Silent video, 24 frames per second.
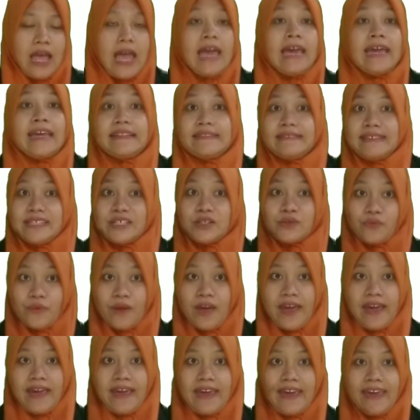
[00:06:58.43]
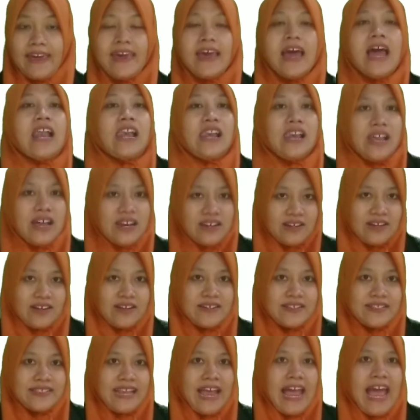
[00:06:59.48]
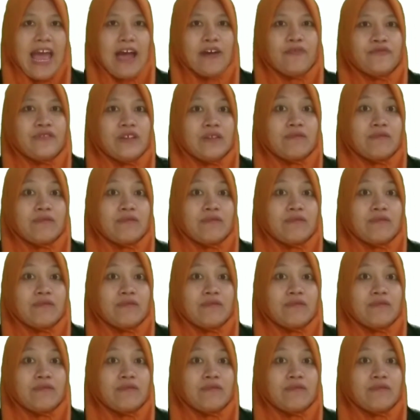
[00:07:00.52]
In this way, learners have the